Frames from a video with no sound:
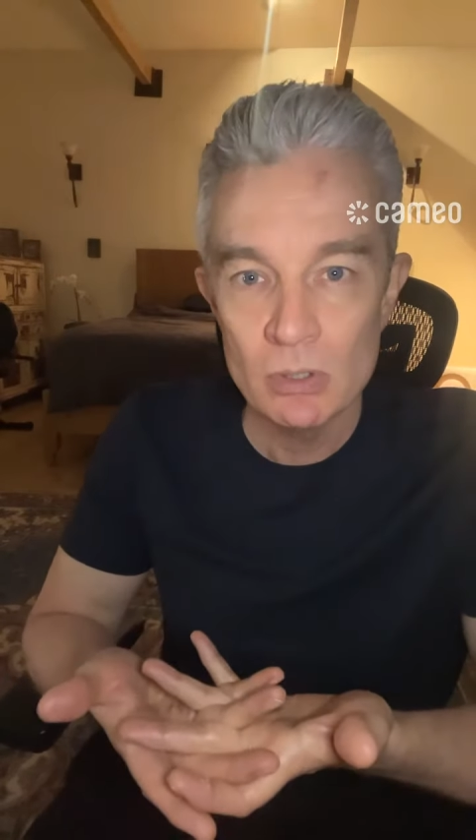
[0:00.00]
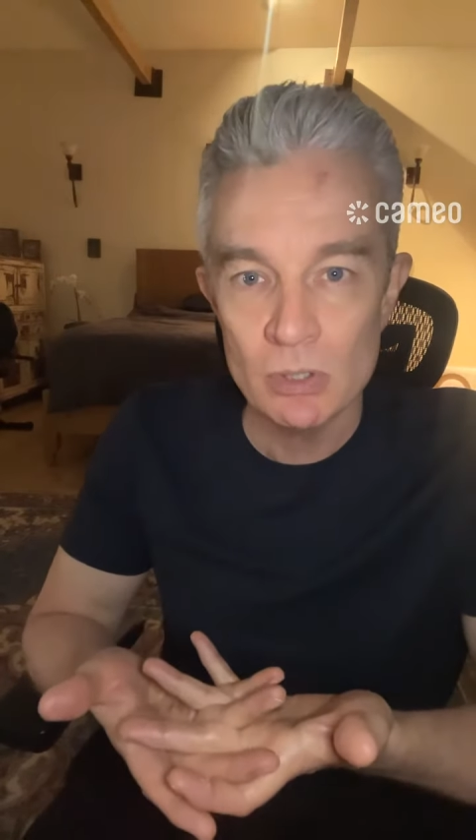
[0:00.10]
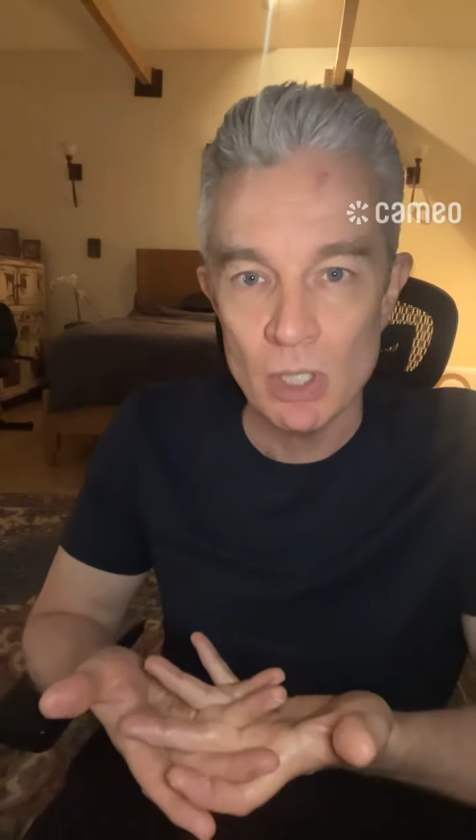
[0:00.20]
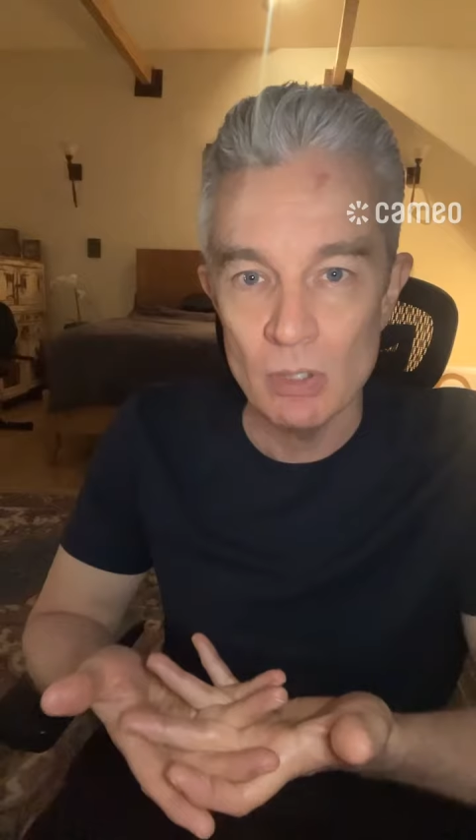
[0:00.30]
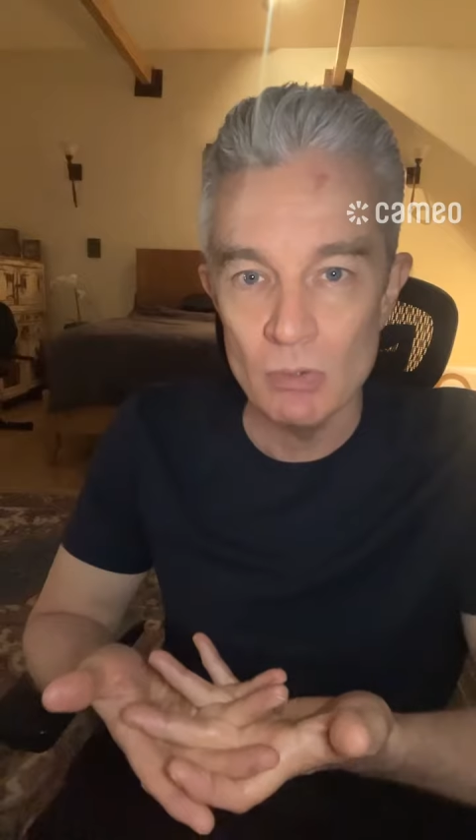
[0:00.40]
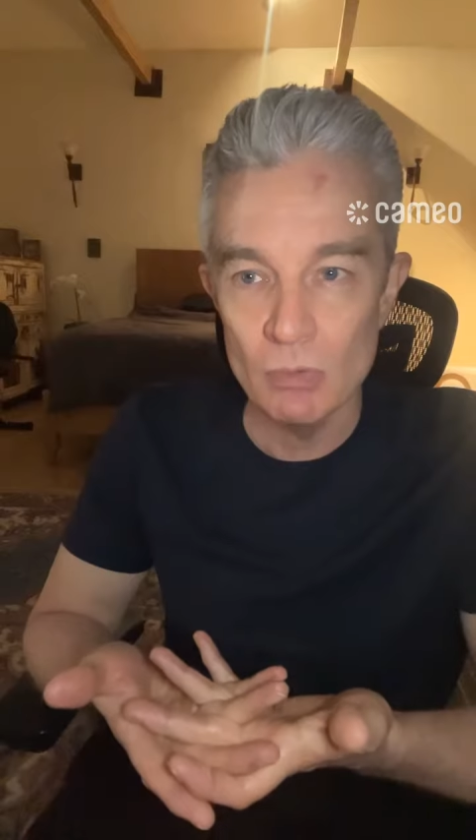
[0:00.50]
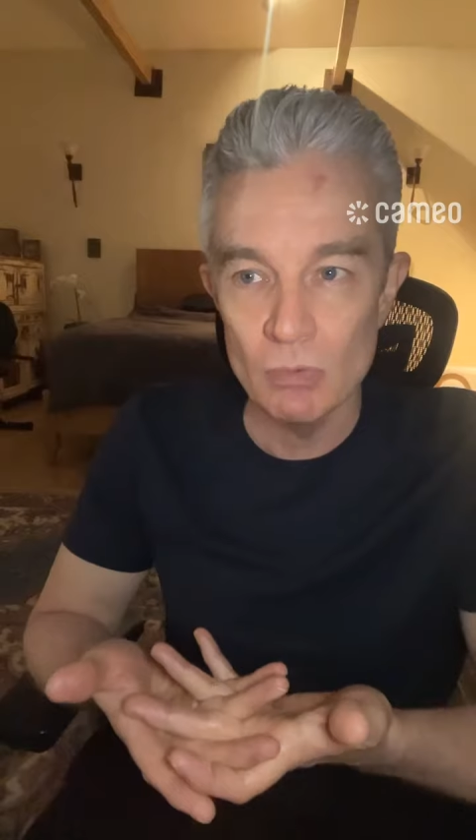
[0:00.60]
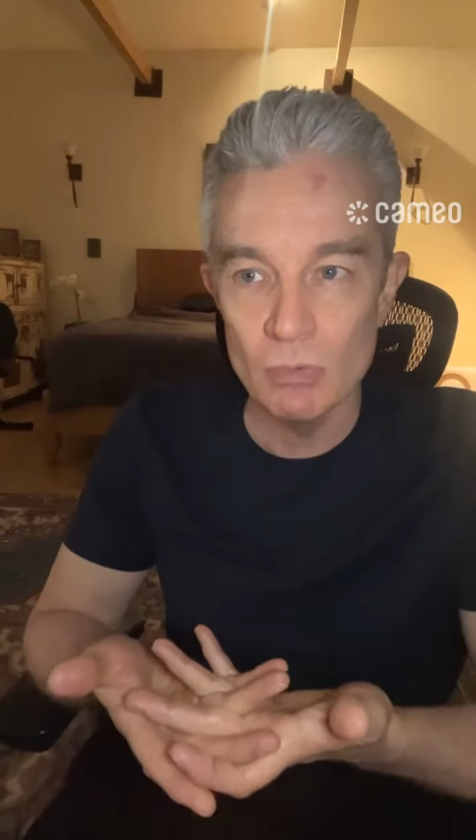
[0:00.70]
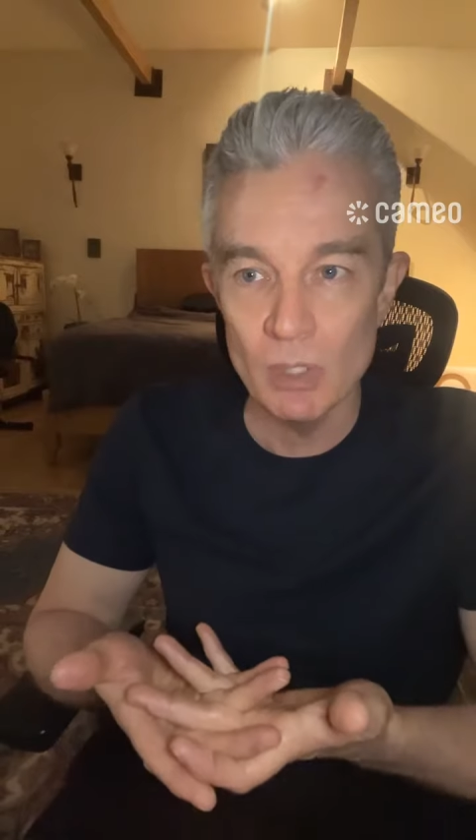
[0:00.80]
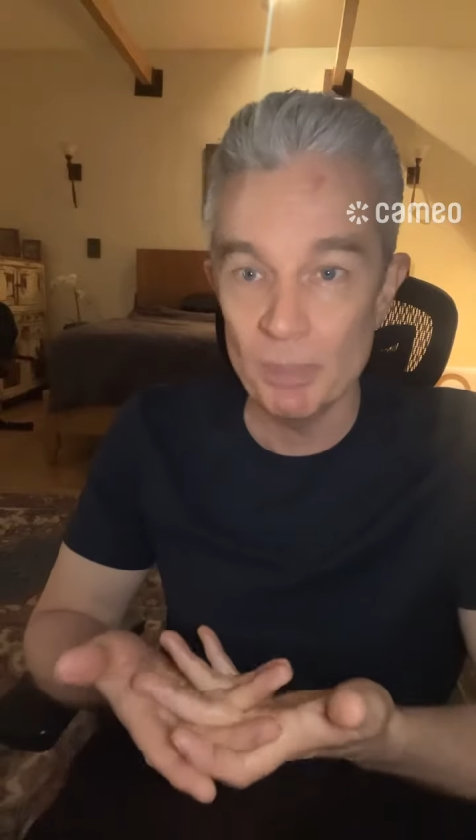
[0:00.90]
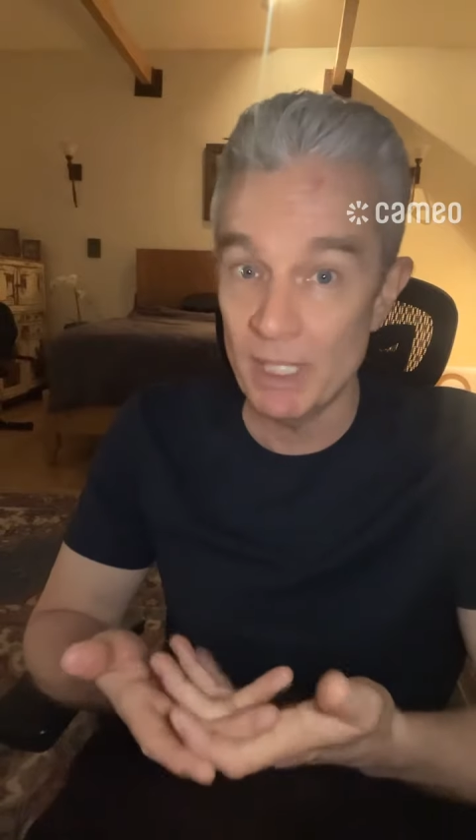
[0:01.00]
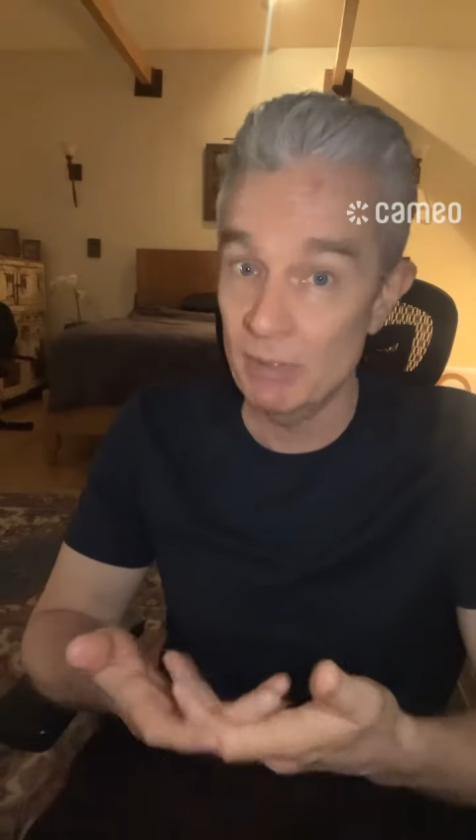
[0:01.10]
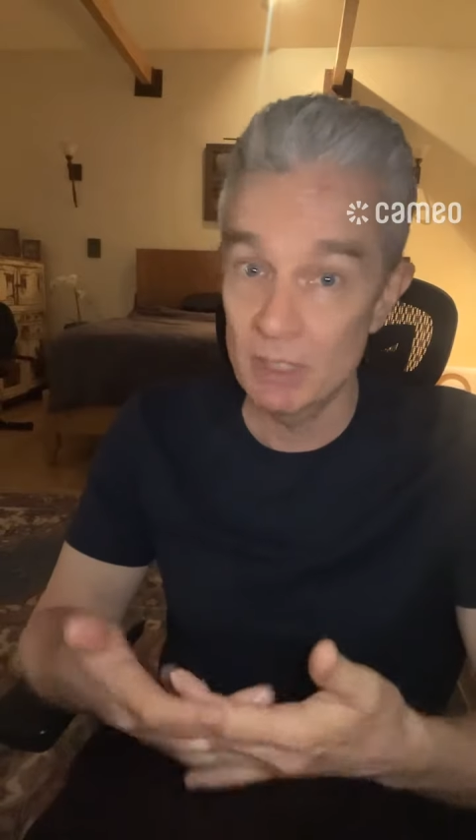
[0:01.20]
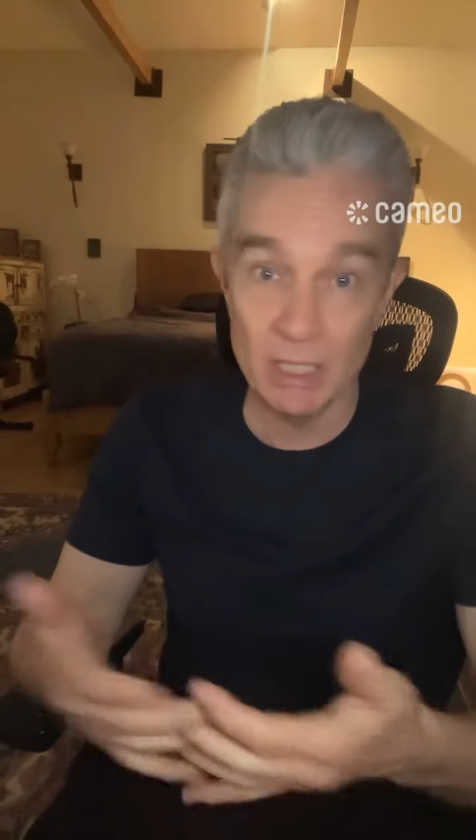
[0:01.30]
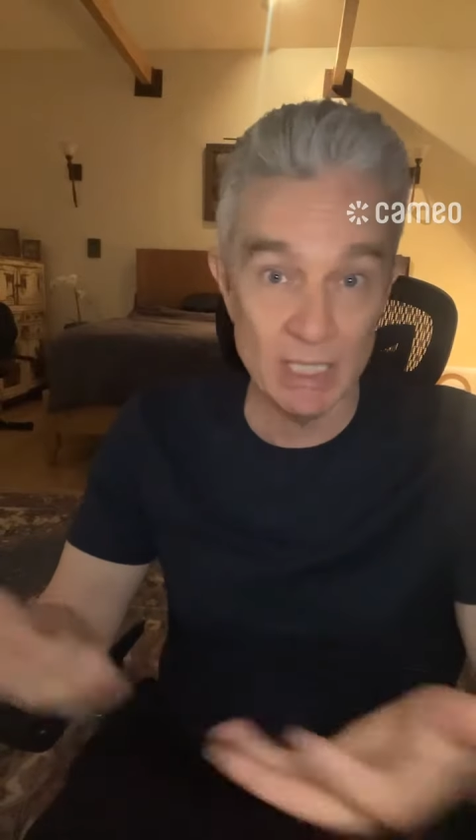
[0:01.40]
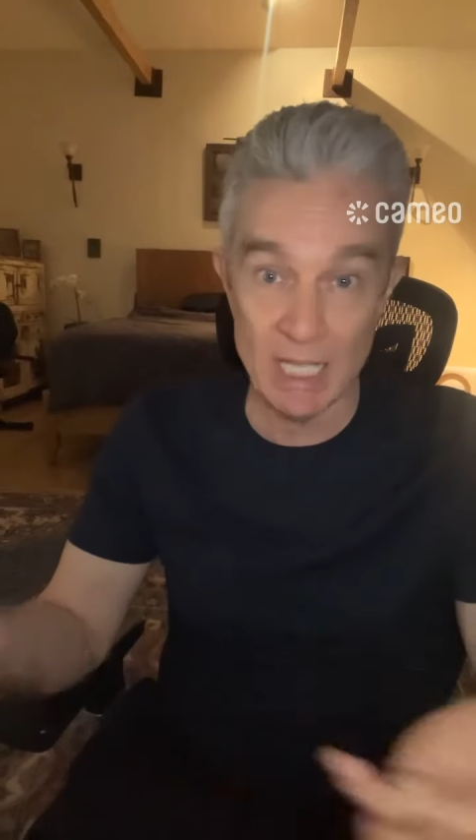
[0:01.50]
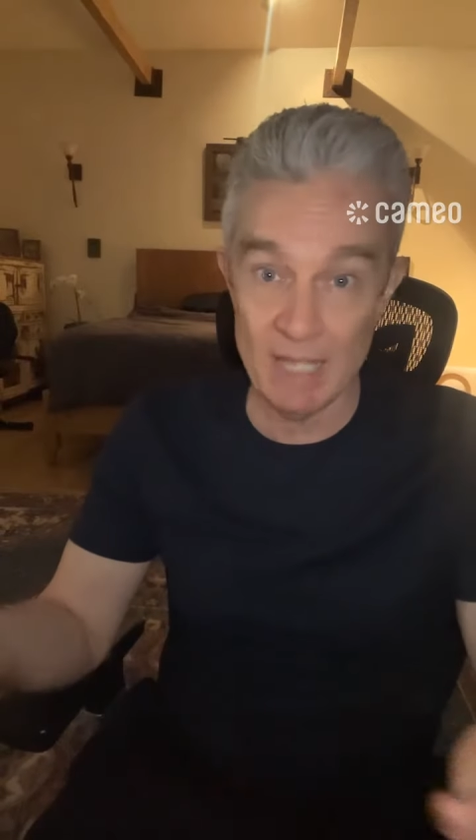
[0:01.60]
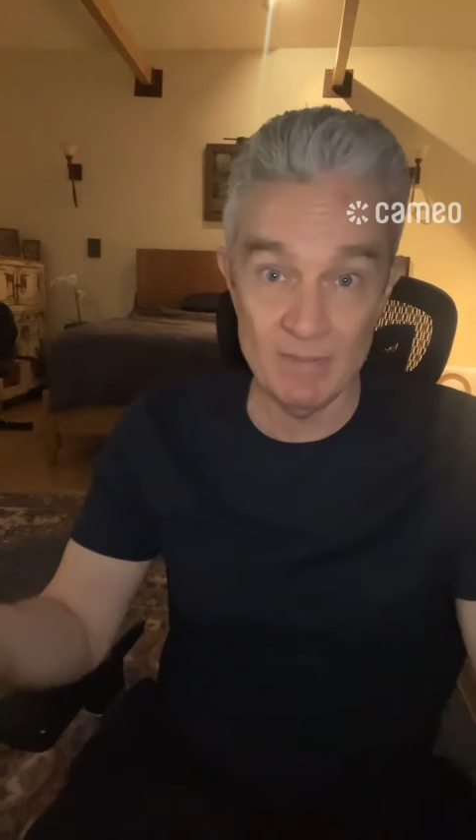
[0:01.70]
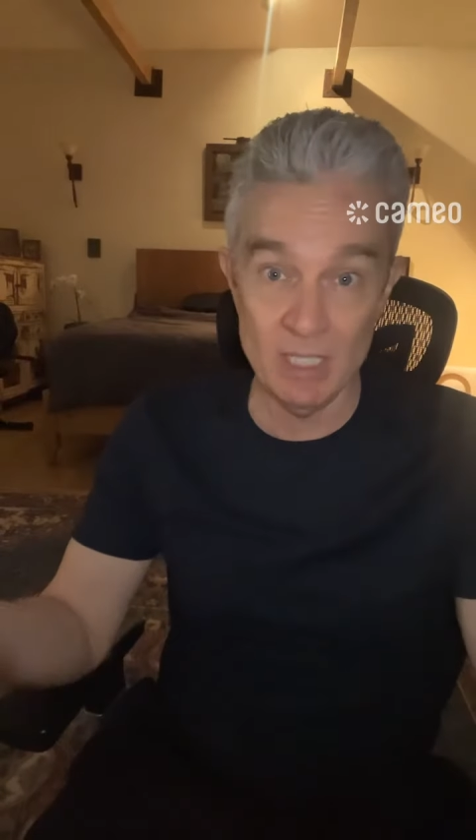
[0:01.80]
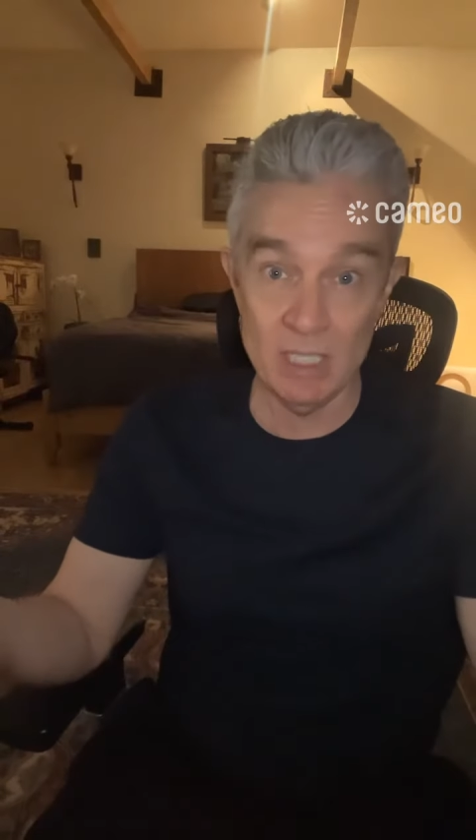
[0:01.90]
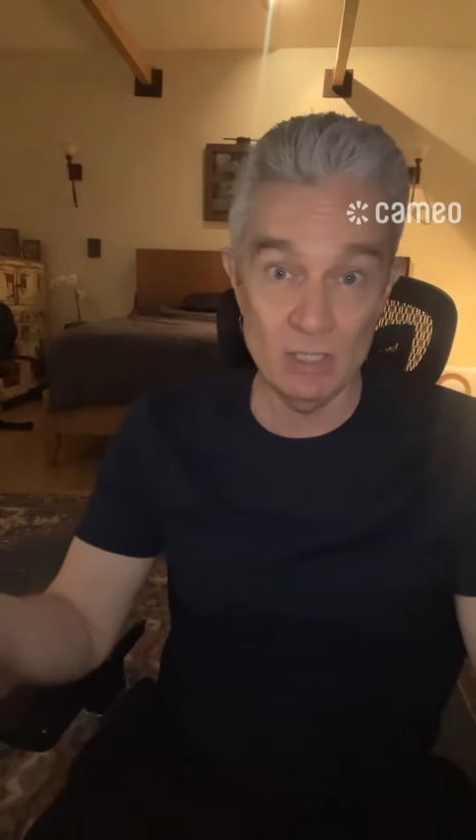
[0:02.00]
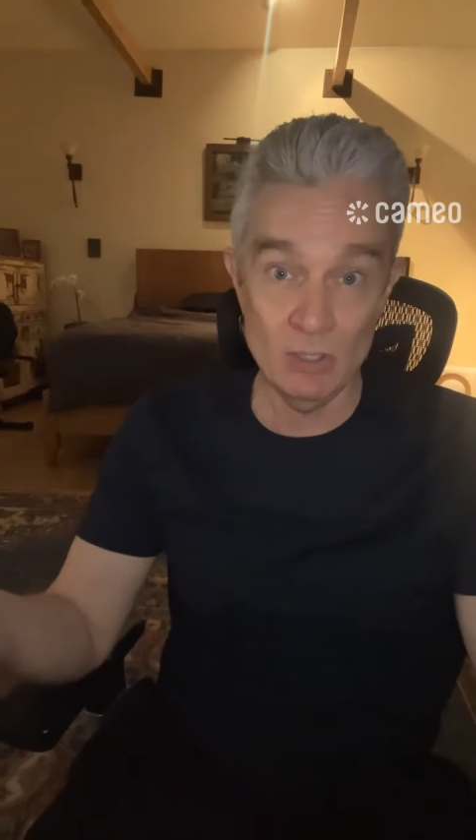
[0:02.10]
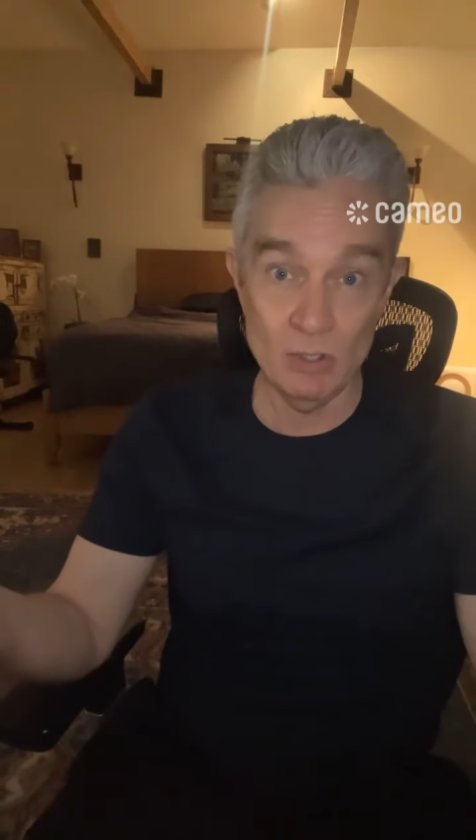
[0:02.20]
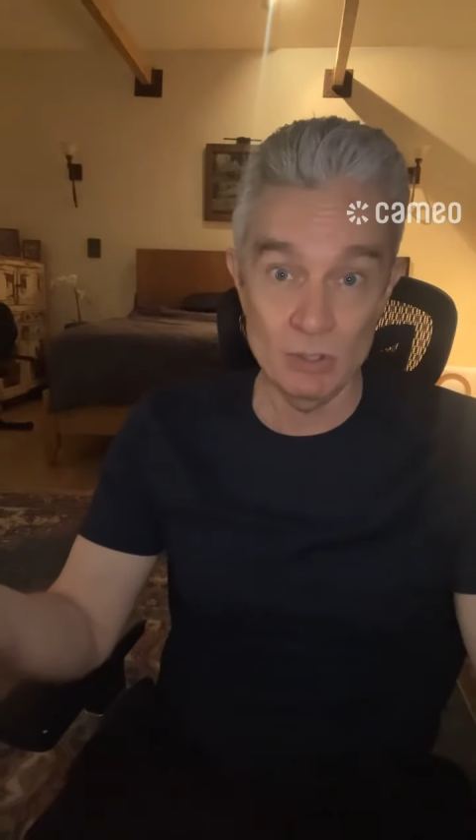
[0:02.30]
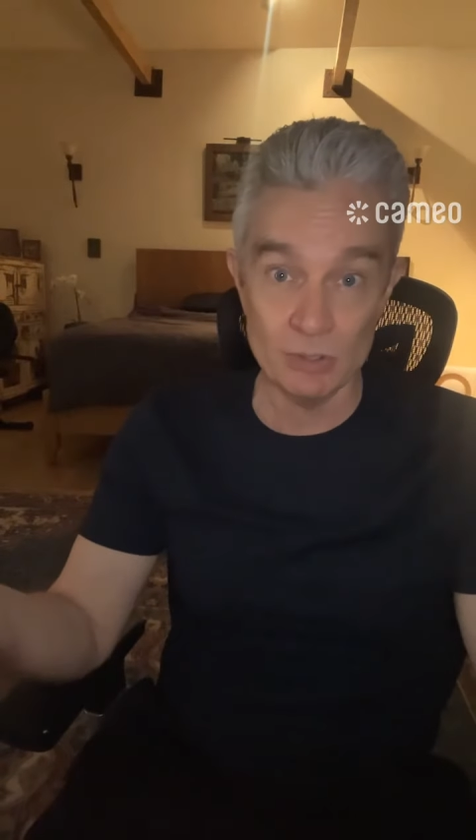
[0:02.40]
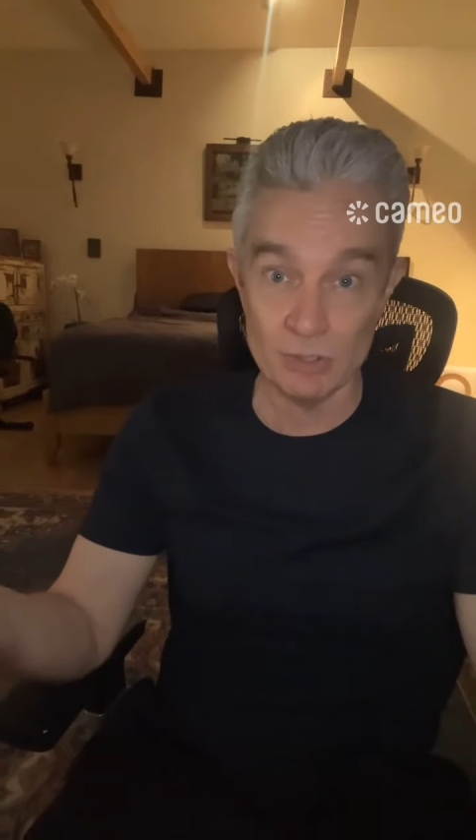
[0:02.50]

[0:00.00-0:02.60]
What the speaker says: So, apparently, you haven't eaten yours,